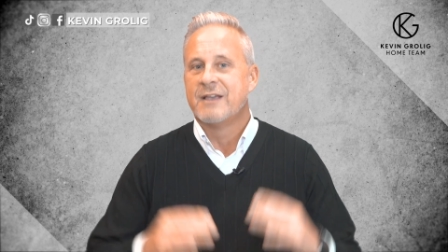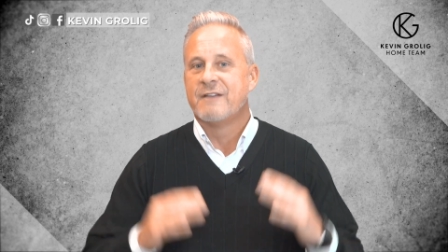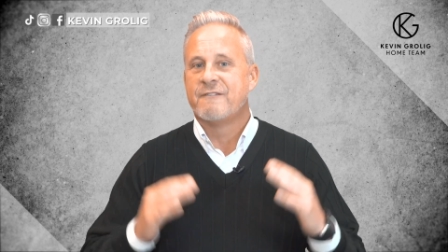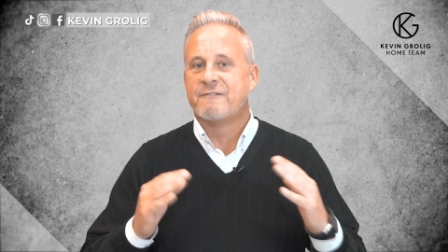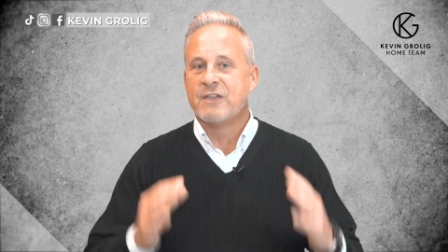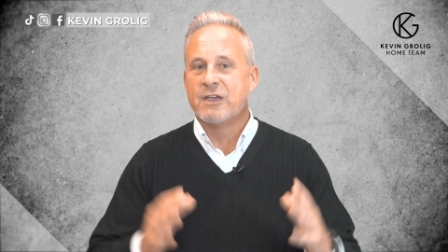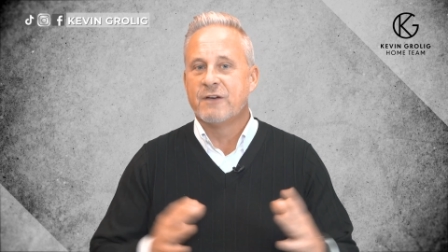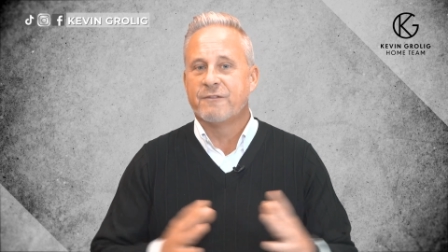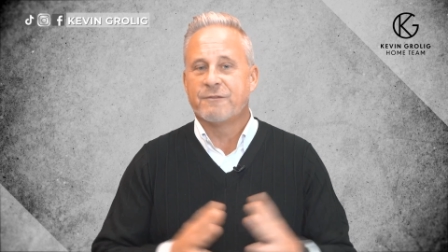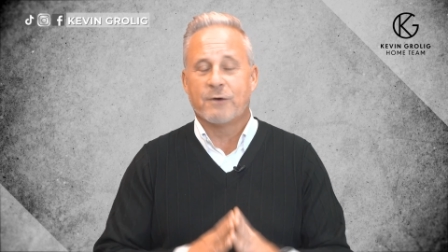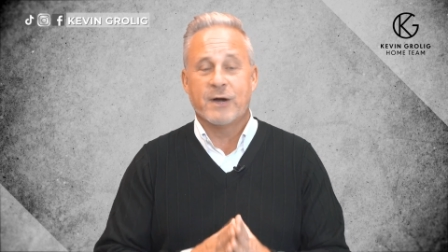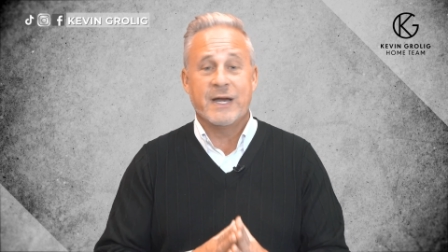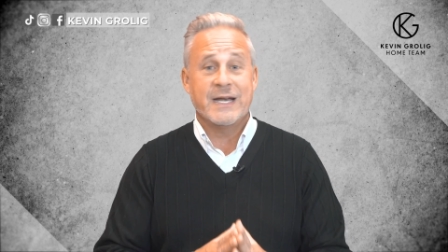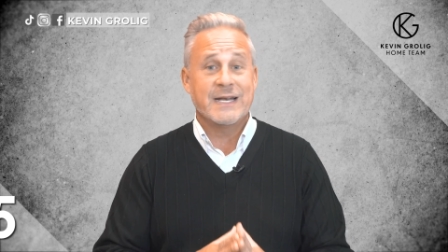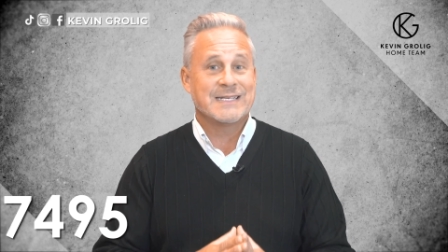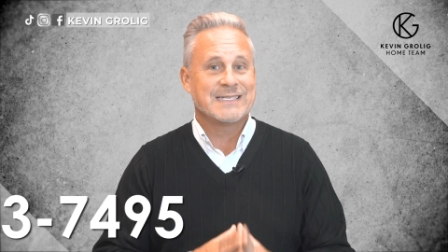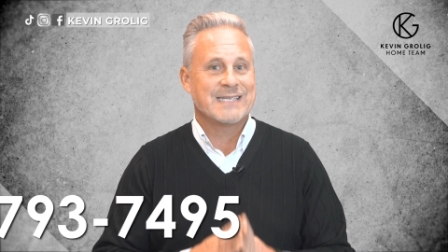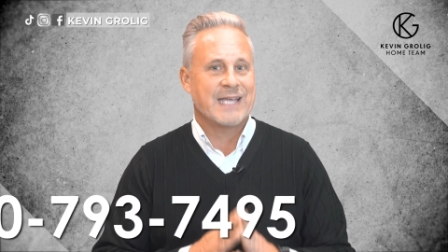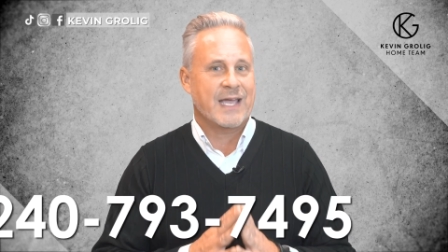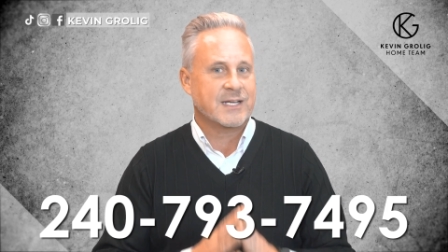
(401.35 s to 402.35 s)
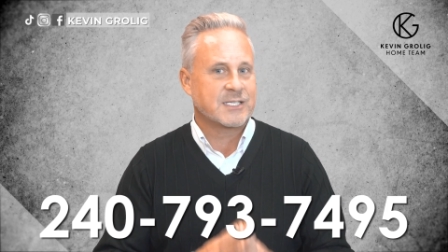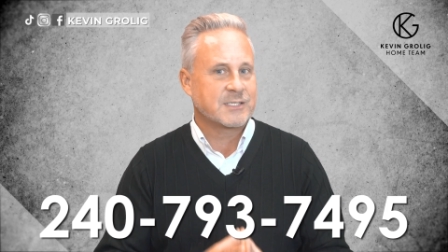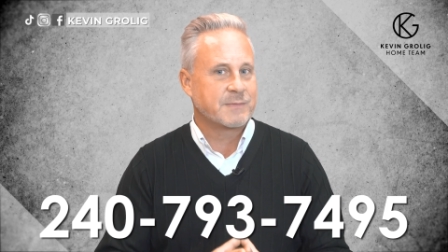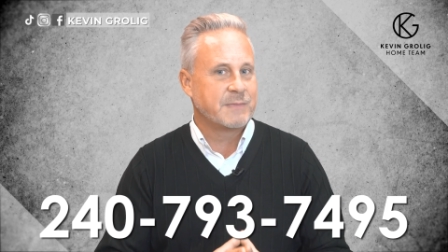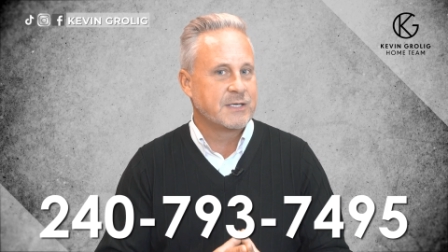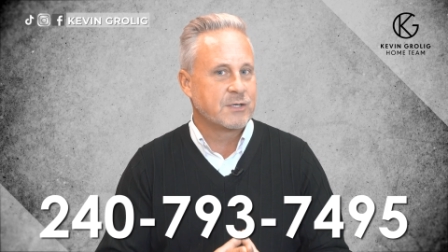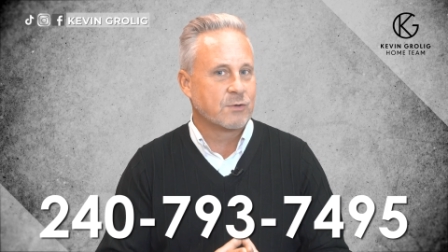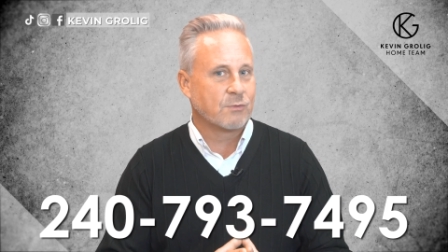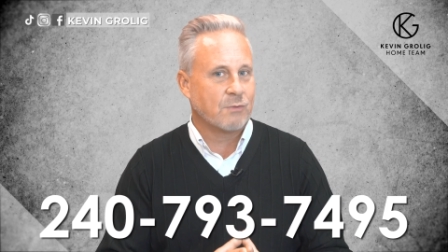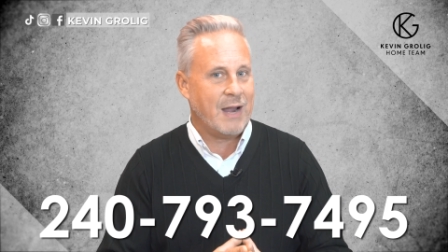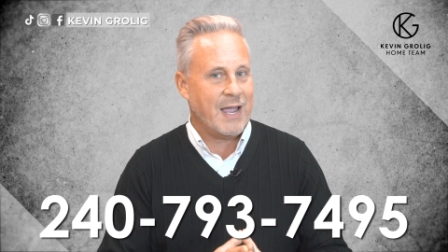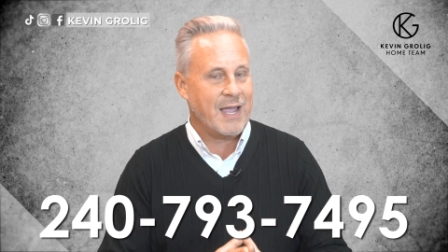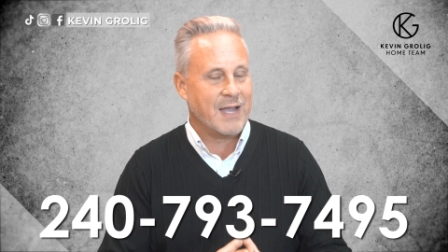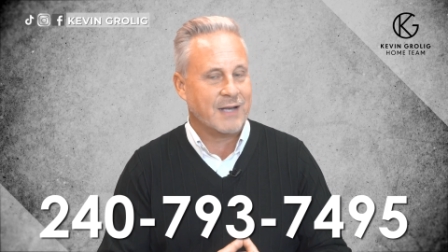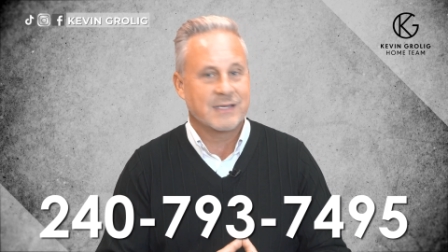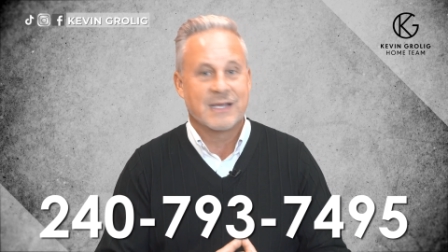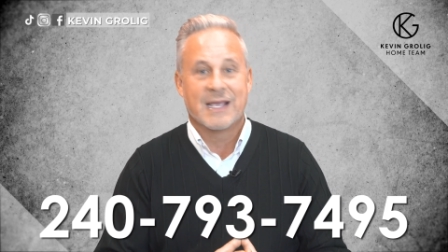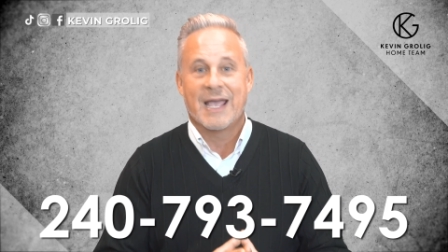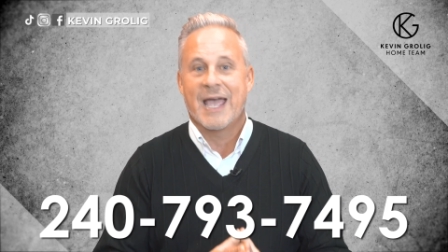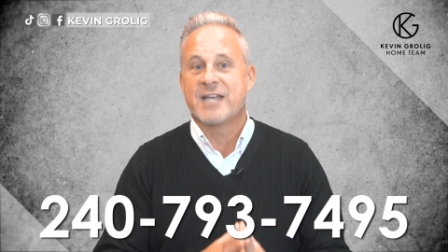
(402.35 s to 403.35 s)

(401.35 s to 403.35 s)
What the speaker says: feel free to text me direct